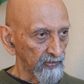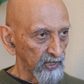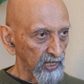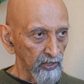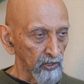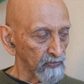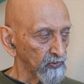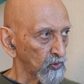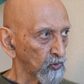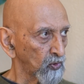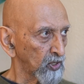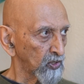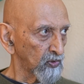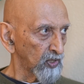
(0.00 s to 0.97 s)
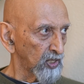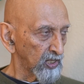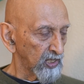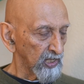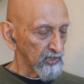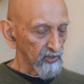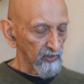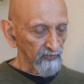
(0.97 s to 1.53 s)
I don't want to go into
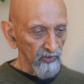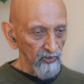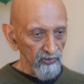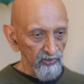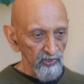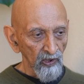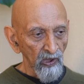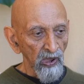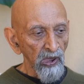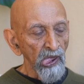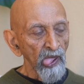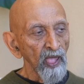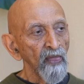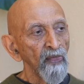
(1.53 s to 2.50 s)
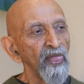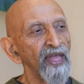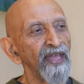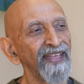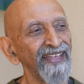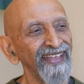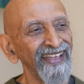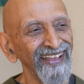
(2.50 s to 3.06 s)
details. I don't want you to.
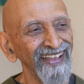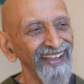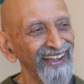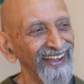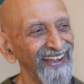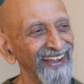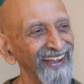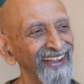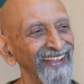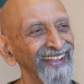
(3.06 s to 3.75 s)
That's another talk.